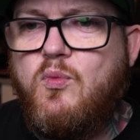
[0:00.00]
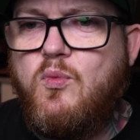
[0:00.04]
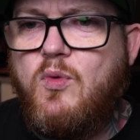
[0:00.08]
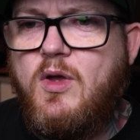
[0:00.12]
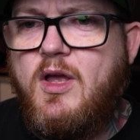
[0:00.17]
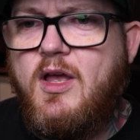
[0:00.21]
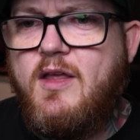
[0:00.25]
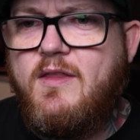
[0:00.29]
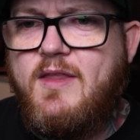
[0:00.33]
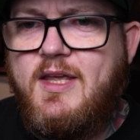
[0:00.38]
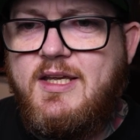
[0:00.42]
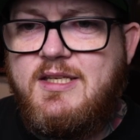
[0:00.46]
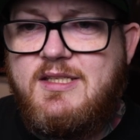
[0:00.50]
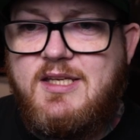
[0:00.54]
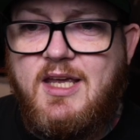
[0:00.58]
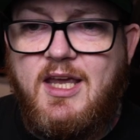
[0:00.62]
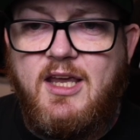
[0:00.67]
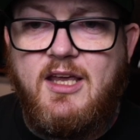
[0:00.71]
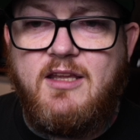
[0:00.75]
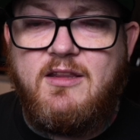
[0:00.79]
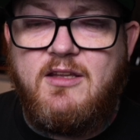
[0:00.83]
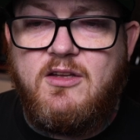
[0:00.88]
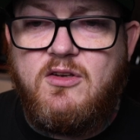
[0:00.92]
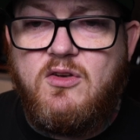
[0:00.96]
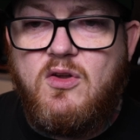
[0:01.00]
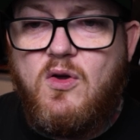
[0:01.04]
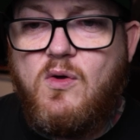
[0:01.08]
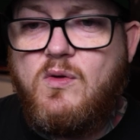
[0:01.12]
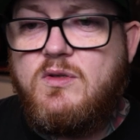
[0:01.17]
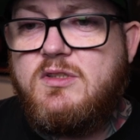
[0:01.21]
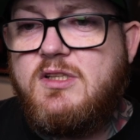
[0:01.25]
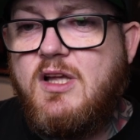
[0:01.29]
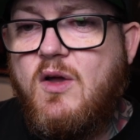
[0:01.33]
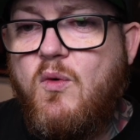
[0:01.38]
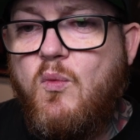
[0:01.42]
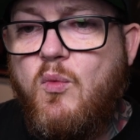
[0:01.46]
They say in the
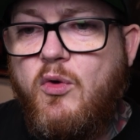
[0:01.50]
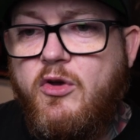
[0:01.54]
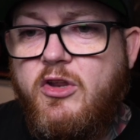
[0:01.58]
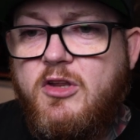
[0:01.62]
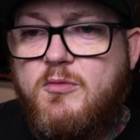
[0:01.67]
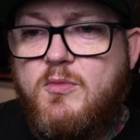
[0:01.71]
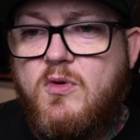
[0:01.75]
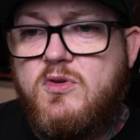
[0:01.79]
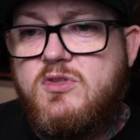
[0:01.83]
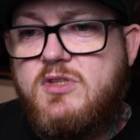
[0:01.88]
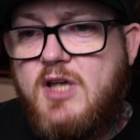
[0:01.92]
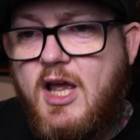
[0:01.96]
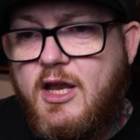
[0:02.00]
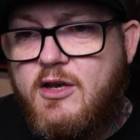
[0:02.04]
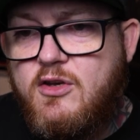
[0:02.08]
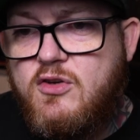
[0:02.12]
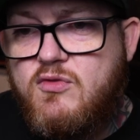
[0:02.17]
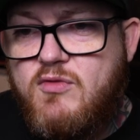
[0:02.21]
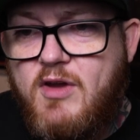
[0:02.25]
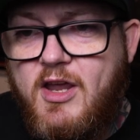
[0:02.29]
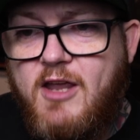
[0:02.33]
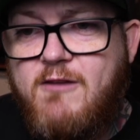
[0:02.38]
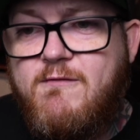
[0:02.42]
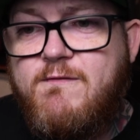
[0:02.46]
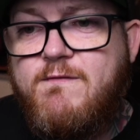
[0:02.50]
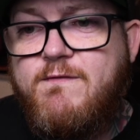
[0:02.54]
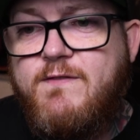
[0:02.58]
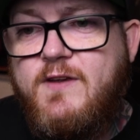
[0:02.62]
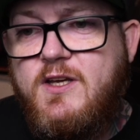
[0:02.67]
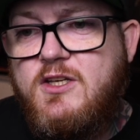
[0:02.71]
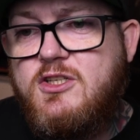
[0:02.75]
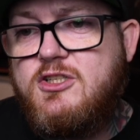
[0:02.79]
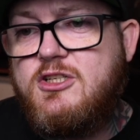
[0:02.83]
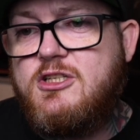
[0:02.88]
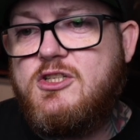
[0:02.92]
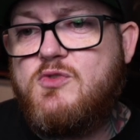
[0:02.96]
notes that one of the most underrated
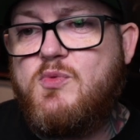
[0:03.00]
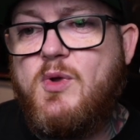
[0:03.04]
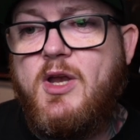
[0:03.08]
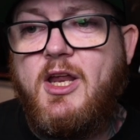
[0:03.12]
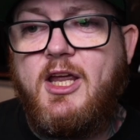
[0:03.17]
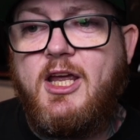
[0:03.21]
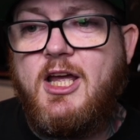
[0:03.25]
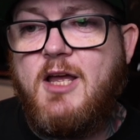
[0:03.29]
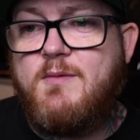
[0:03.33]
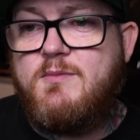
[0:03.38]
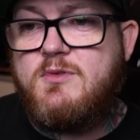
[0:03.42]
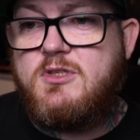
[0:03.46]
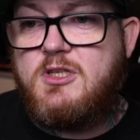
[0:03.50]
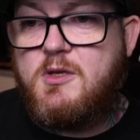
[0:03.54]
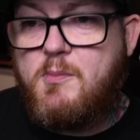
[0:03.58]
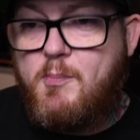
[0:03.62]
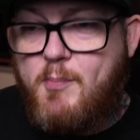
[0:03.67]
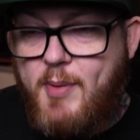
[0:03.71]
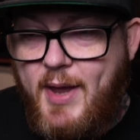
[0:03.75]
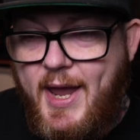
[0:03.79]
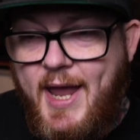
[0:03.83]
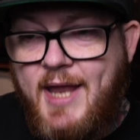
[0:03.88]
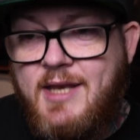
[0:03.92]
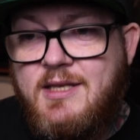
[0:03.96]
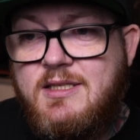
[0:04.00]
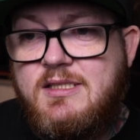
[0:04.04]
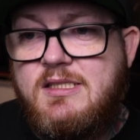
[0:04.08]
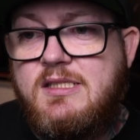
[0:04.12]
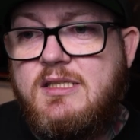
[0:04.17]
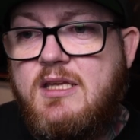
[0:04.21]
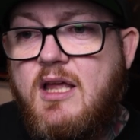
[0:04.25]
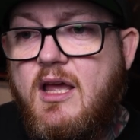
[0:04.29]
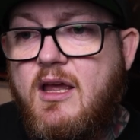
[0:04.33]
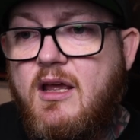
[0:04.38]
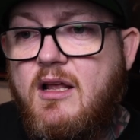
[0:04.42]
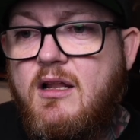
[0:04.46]
features when it comes to pen
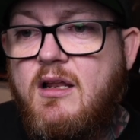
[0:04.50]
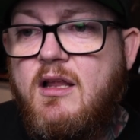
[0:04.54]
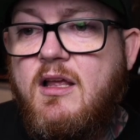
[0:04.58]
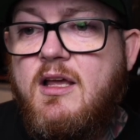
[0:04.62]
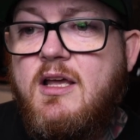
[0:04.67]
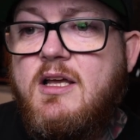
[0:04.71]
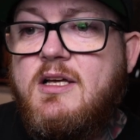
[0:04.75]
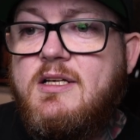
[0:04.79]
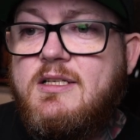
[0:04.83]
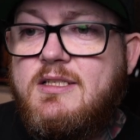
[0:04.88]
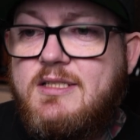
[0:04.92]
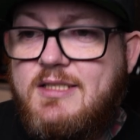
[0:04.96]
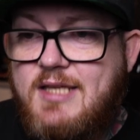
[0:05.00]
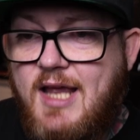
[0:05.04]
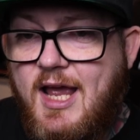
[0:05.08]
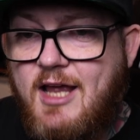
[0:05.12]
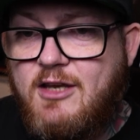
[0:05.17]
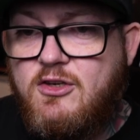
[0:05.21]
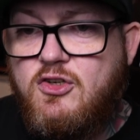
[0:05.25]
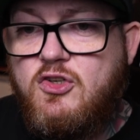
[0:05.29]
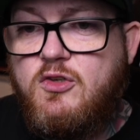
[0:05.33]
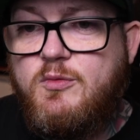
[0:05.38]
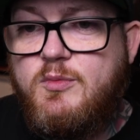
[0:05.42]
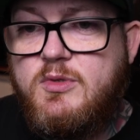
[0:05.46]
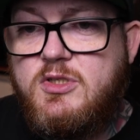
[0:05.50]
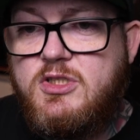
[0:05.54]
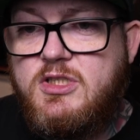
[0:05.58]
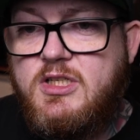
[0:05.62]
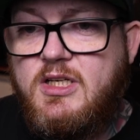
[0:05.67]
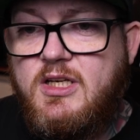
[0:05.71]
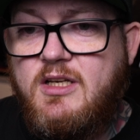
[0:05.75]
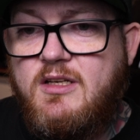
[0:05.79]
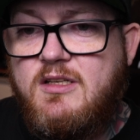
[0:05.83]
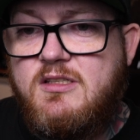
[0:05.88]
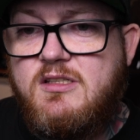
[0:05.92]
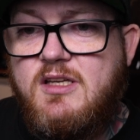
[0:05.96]
style tattoo
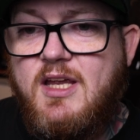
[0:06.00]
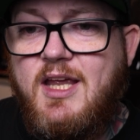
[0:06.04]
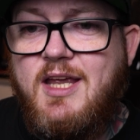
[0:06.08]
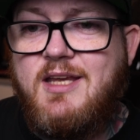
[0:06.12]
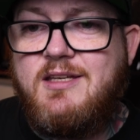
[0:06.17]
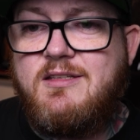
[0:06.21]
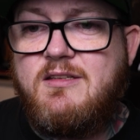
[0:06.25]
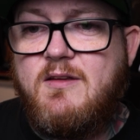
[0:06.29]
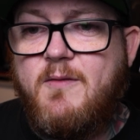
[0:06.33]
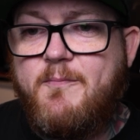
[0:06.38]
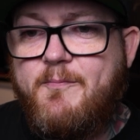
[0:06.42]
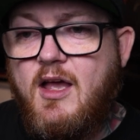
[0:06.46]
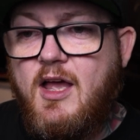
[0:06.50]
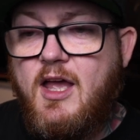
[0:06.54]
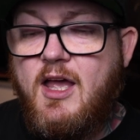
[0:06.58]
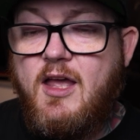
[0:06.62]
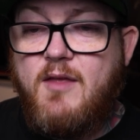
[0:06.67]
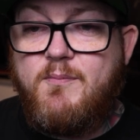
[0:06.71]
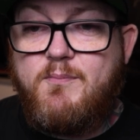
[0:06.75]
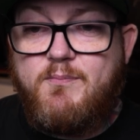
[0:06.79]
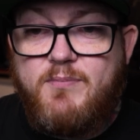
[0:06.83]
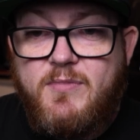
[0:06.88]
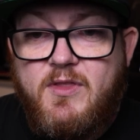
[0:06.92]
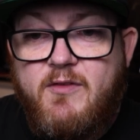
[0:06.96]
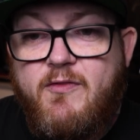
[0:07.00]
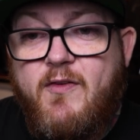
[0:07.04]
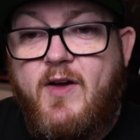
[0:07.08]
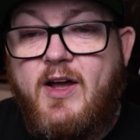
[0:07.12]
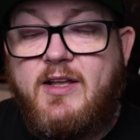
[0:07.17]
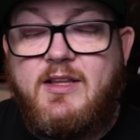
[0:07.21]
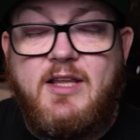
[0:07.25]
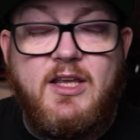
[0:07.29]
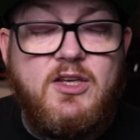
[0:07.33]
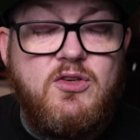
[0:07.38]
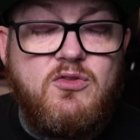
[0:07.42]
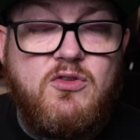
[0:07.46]
machines is the
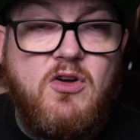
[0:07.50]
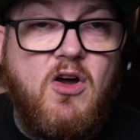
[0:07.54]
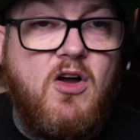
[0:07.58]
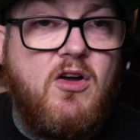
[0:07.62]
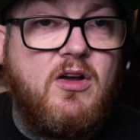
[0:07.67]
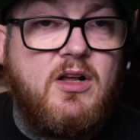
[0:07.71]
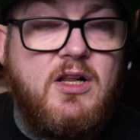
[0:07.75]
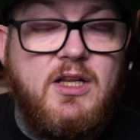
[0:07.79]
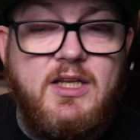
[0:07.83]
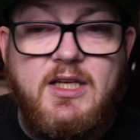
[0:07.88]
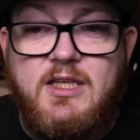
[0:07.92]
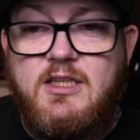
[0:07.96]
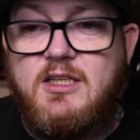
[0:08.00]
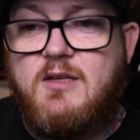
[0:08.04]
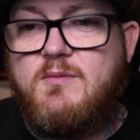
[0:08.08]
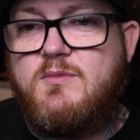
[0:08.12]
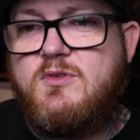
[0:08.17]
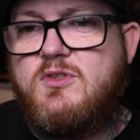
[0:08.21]
fact that you can't clean them.